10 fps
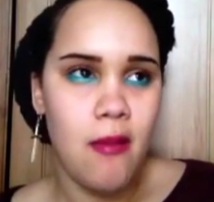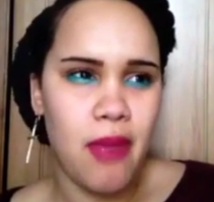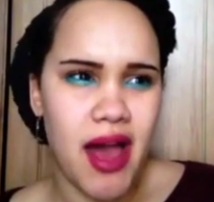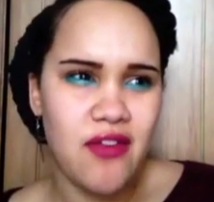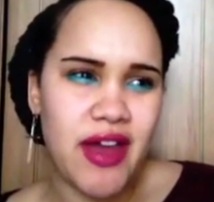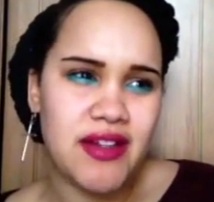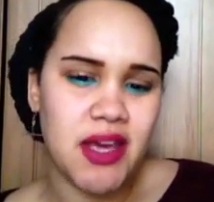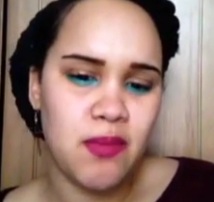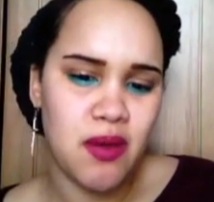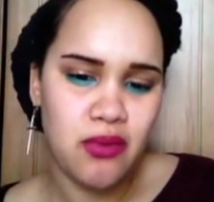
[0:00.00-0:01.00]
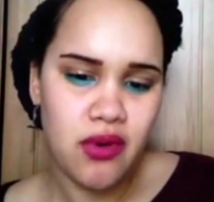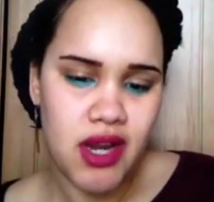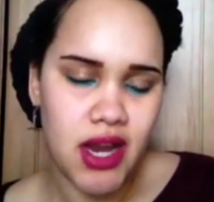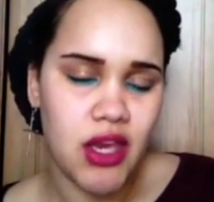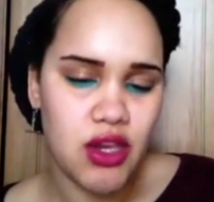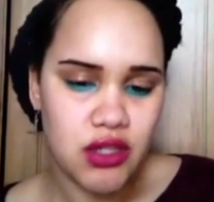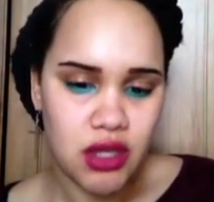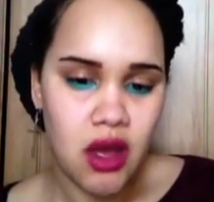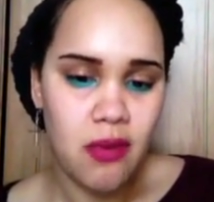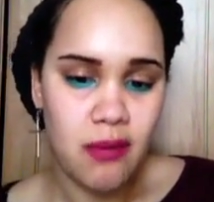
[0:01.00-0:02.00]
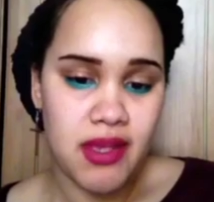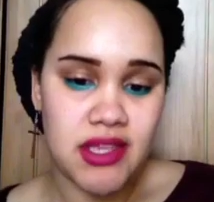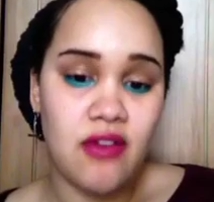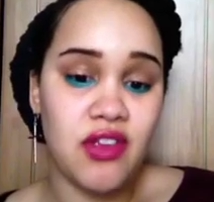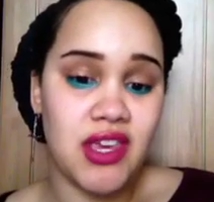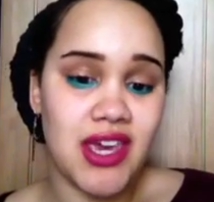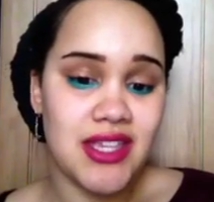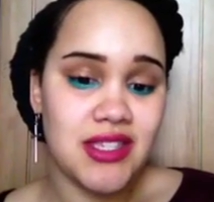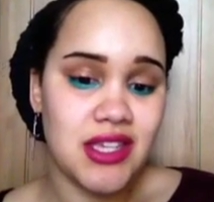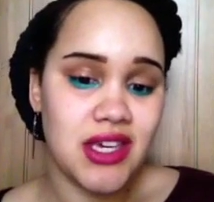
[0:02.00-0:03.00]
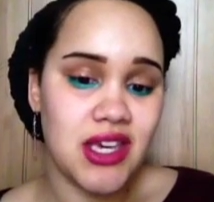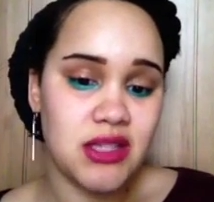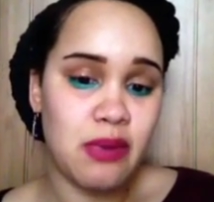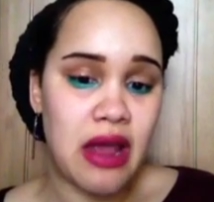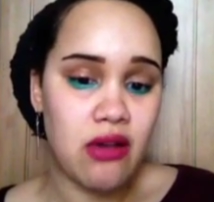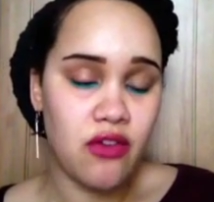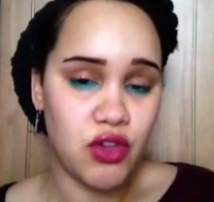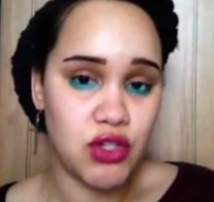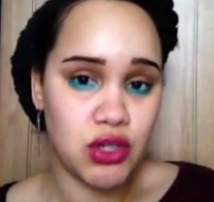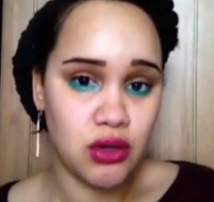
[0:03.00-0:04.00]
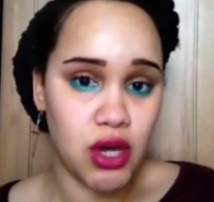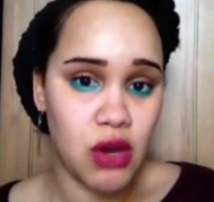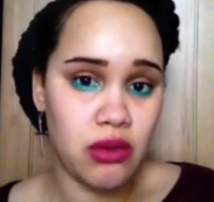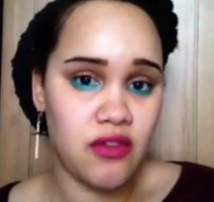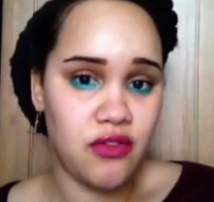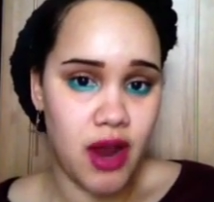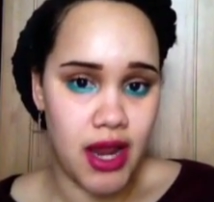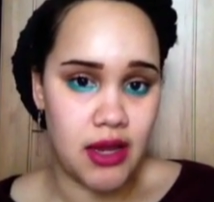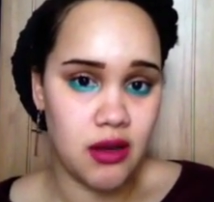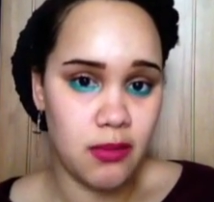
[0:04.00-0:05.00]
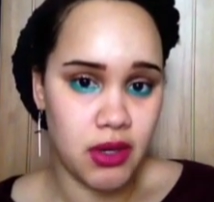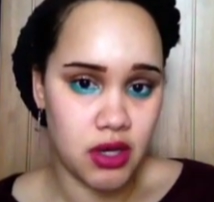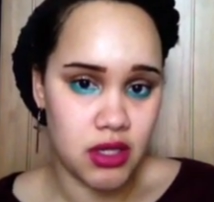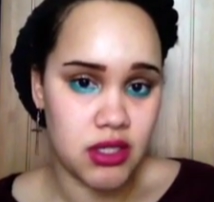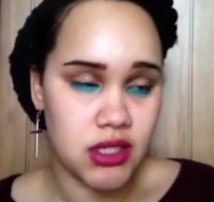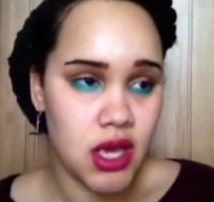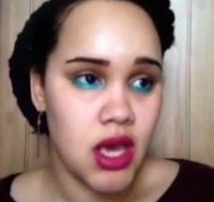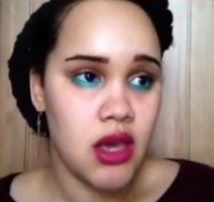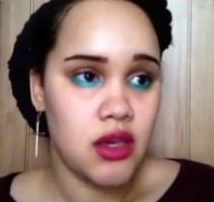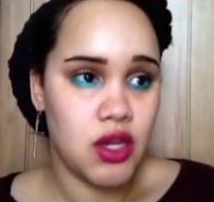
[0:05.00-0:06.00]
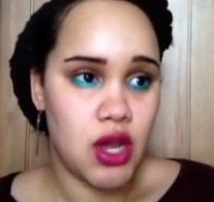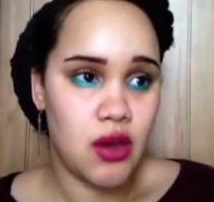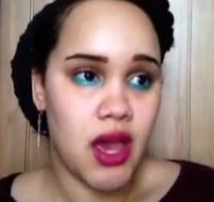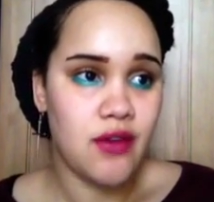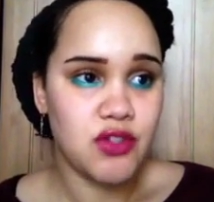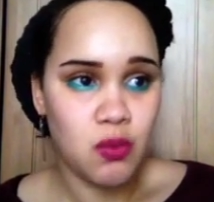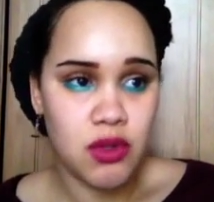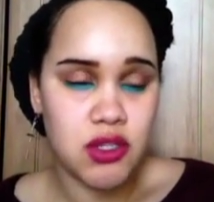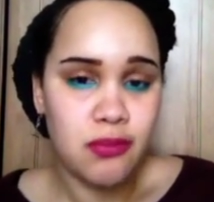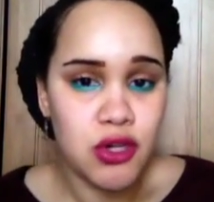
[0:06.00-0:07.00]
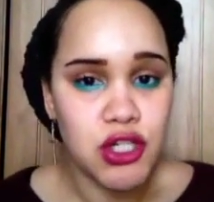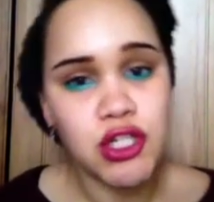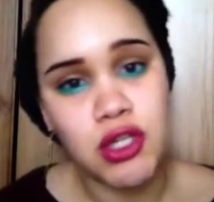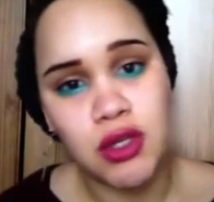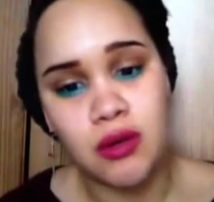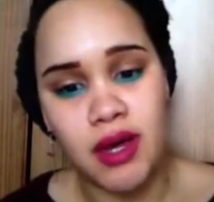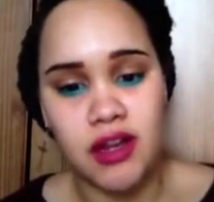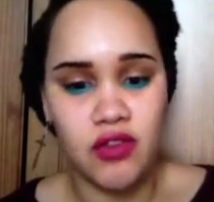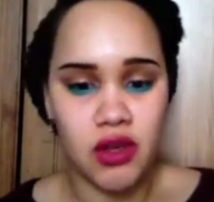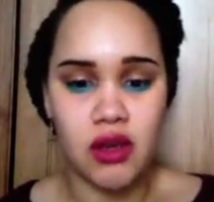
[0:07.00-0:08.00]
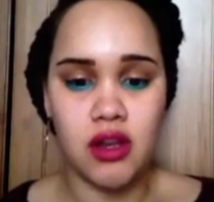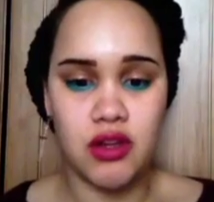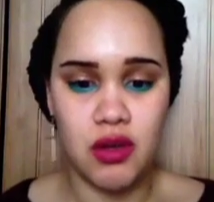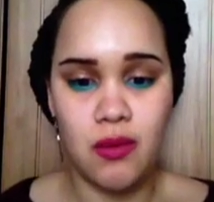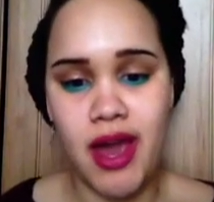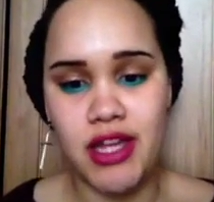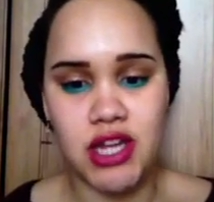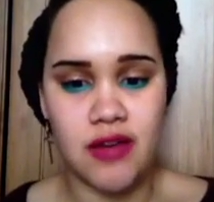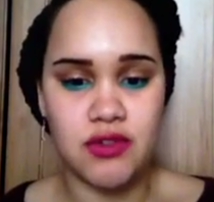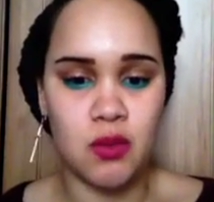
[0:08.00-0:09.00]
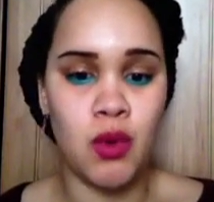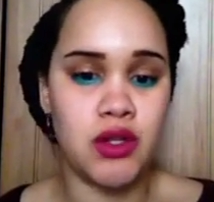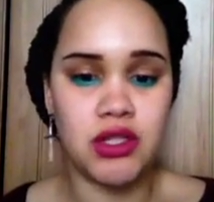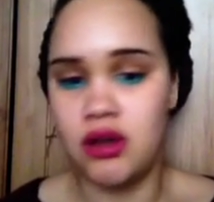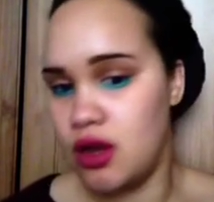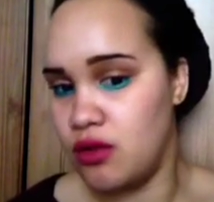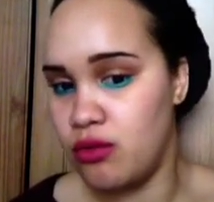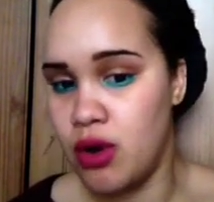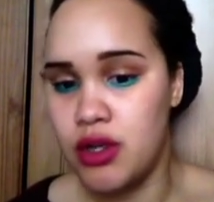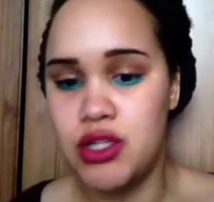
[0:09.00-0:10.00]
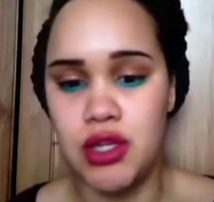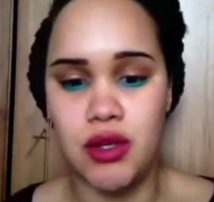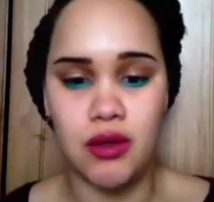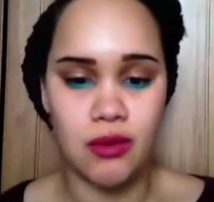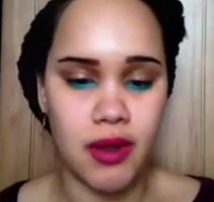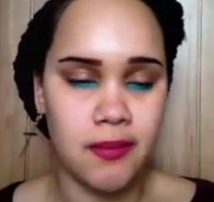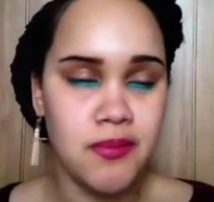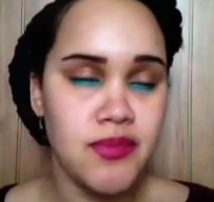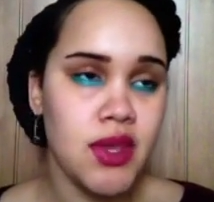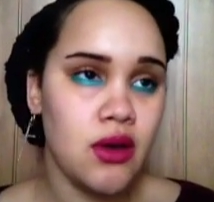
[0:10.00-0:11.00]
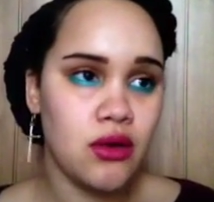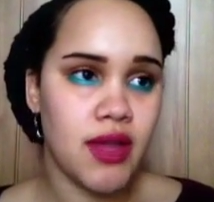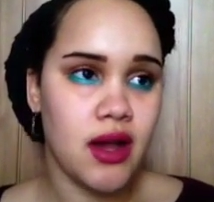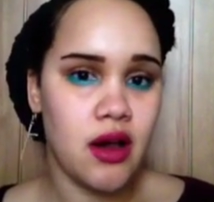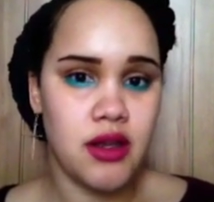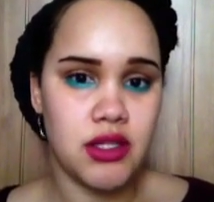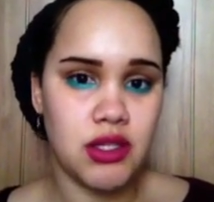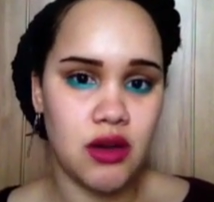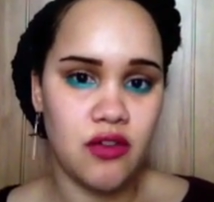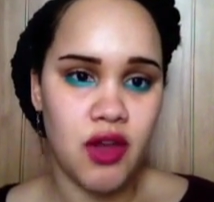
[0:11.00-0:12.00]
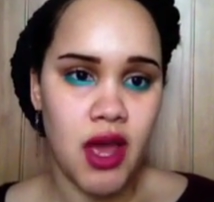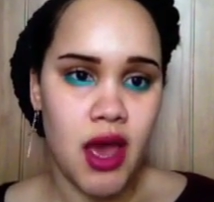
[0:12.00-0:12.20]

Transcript: But I found it a bit boring, and I used to go by myself. And yes, it is better if you do go with a friend, because, you know, you have someone to push you, and if you're going to do weights, you have someone to kind of watch you and all that kind of stuff.